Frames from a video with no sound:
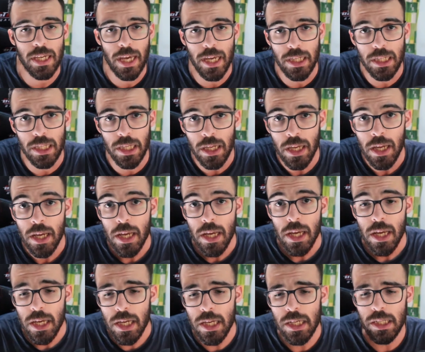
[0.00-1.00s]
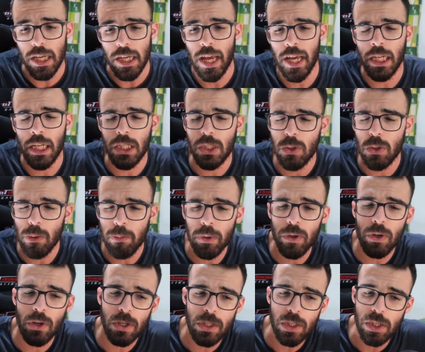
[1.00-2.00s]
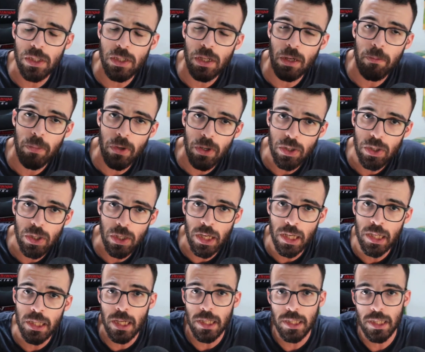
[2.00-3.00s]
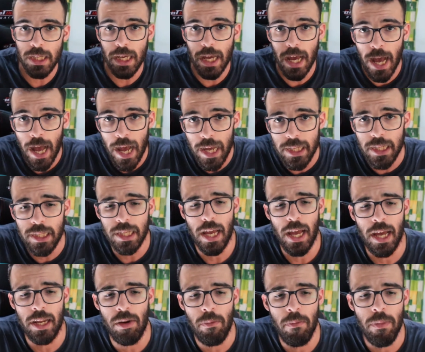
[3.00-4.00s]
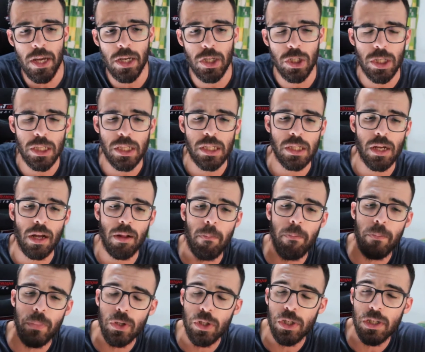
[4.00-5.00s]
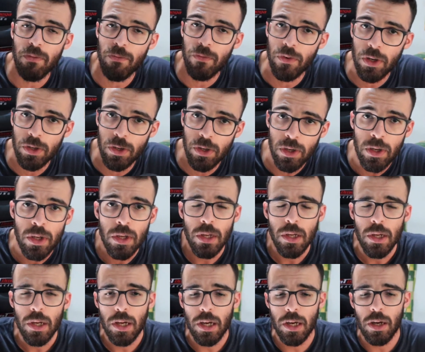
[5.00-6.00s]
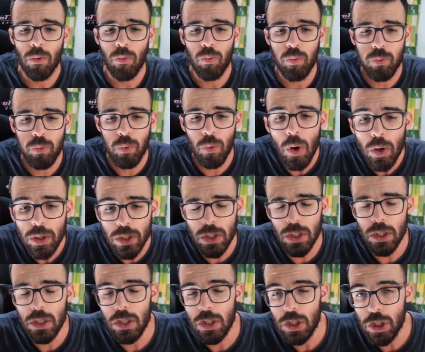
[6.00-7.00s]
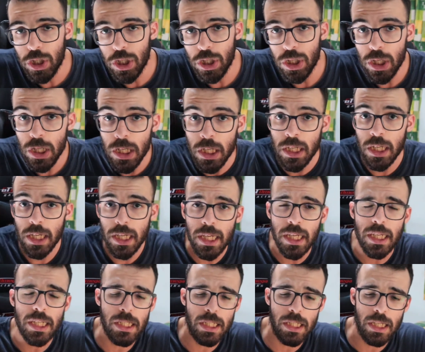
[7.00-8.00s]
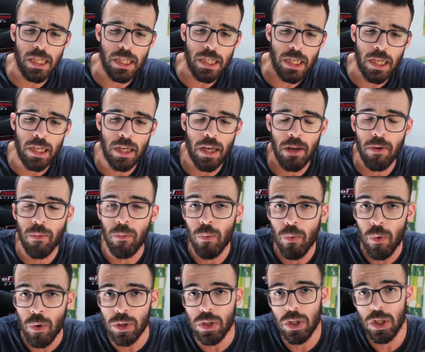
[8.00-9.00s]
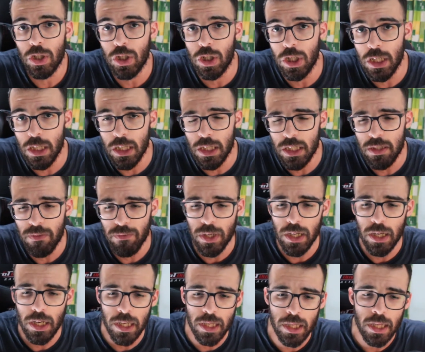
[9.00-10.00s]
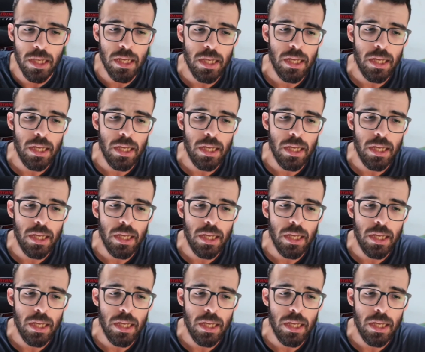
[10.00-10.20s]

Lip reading: Katie is a super artistic person and that the added animation style pushes further what she is thinking and what she is feeling.